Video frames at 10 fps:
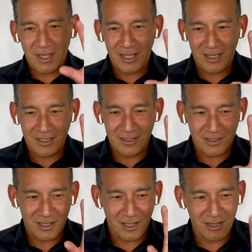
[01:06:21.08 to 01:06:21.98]
and
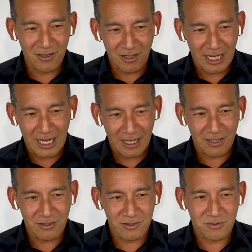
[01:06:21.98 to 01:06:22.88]
this other guy
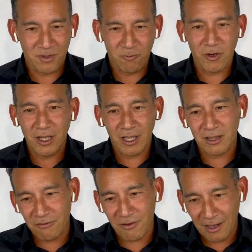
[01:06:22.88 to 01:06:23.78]
who's been working
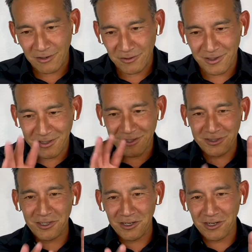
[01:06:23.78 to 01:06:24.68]
at the factory. And
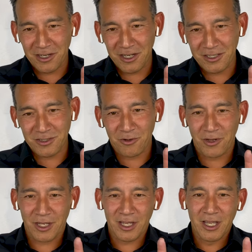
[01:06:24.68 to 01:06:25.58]
this younger kid is
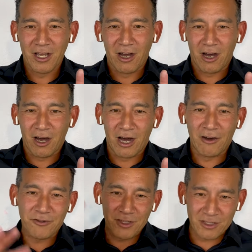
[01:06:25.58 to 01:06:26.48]
going
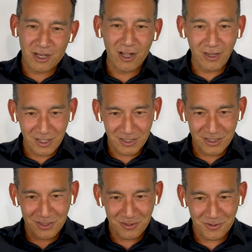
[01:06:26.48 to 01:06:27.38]
off to college
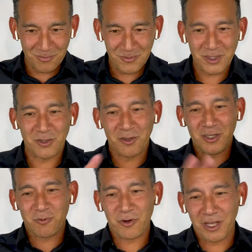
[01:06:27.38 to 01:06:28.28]
soon, so
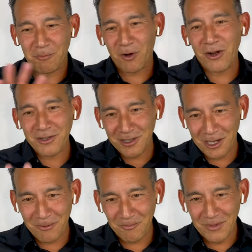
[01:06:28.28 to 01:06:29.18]
he's working
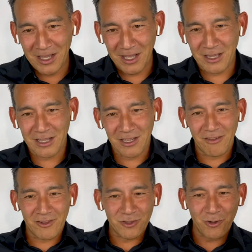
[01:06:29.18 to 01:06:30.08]
part-time. And then you
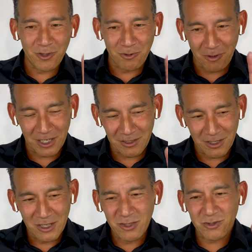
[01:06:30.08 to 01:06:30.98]
have this older one
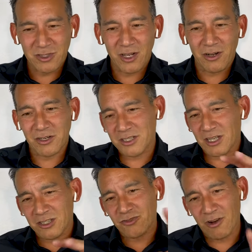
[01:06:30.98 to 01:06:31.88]
who's there, and he's
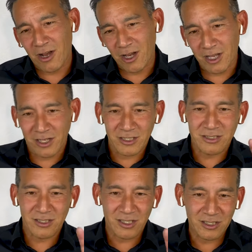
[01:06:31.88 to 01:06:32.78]
got drunk, and
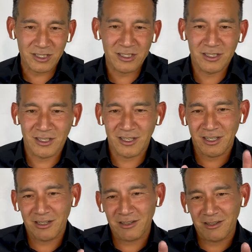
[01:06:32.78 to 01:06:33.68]
he's this, and
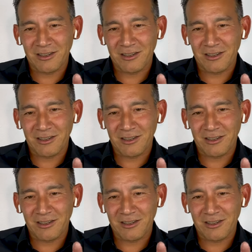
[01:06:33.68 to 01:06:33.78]
he